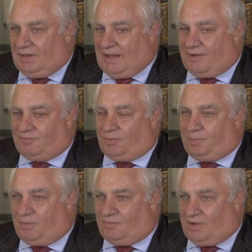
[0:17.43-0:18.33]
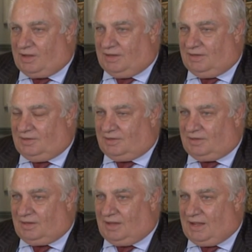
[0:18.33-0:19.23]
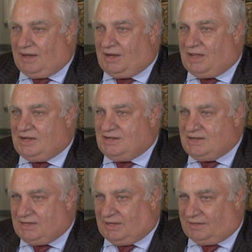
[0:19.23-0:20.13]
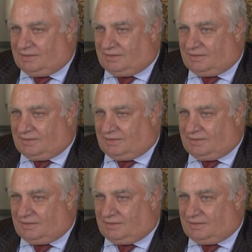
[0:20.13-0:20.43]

have to provide an idea.